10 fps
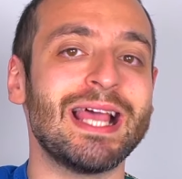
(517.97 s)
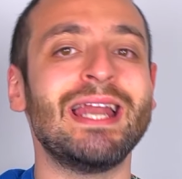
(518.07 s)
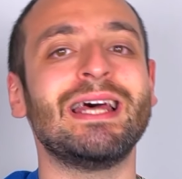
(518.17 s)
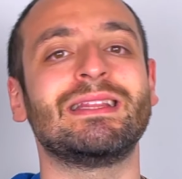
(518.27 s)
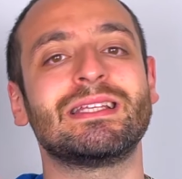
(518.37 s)

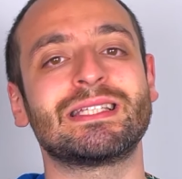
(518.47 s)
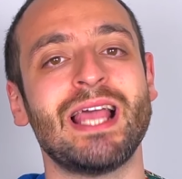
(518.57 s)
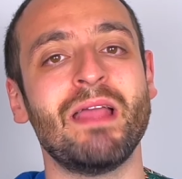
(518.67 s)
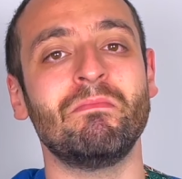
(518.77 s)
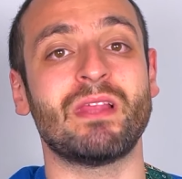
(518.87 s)
and at the
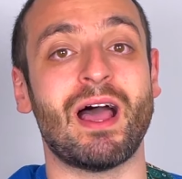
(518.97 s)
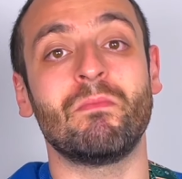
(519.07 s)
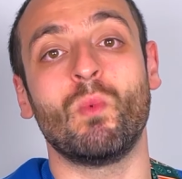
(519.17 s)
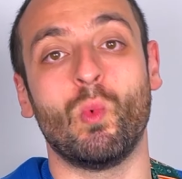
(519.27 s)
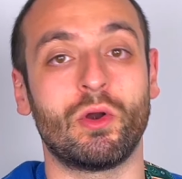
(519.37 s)
same time
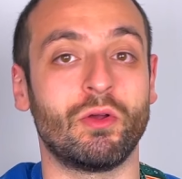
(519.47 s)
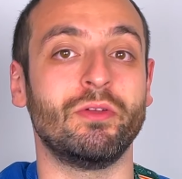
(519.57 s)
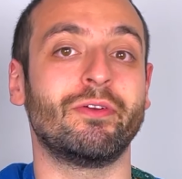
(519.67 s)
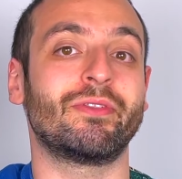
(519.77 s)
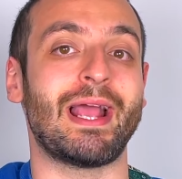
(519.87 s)
work on
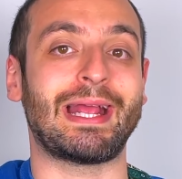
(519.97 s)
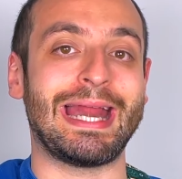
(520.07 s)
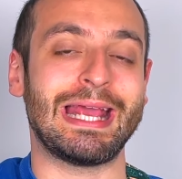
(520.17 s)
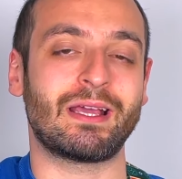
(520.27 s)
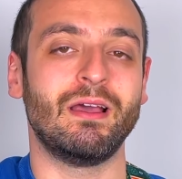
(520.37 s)
your
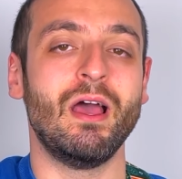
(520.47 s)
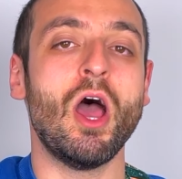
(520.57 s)
technique.